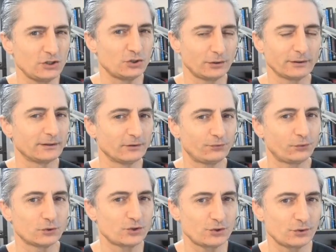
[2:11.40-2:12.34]
injured
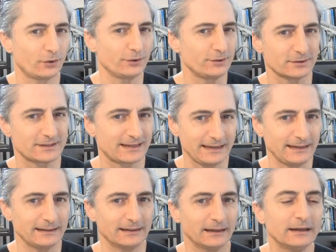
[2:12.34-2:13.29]
for sure on your
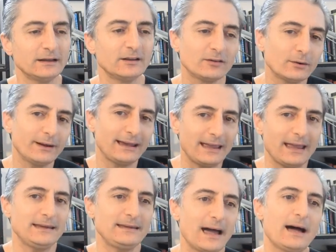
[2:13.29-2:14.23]
skin. So
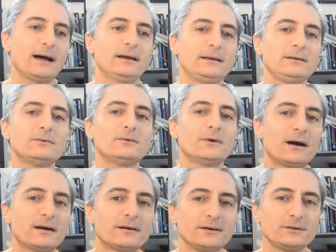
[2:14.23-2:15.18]
again, yeah, you
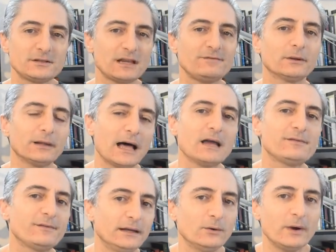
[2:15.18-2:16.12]
save your
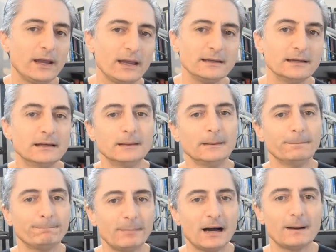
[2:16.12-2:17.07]
life anyway,
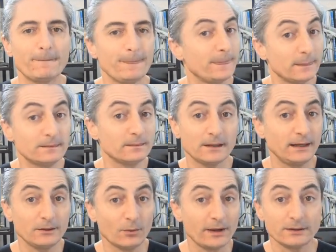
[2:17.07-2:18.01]
but
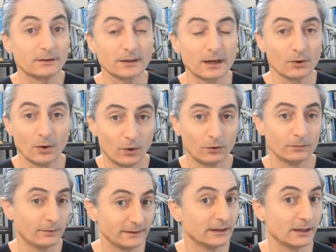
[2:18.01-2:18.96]
anyway, you're gonna go
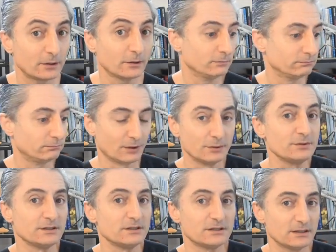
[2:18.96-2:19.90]
home with a lot of
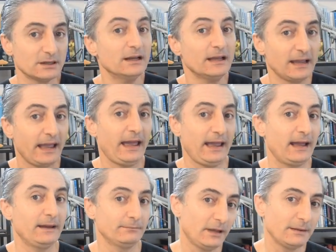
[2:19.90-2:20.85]
bruises,
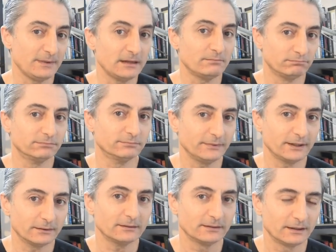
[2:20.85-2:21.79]
maybe,
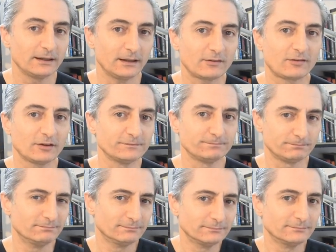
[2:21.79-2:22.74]
you know, lots of